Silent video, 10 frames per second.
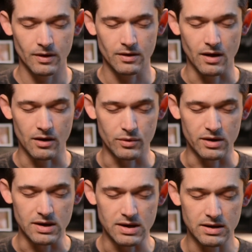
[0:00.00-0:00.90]
God, we
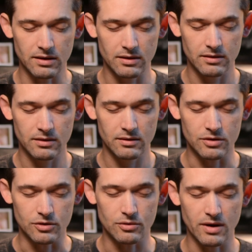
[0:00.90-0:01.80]
need
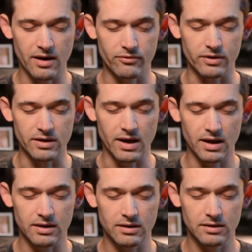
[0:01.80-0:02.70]
you every day,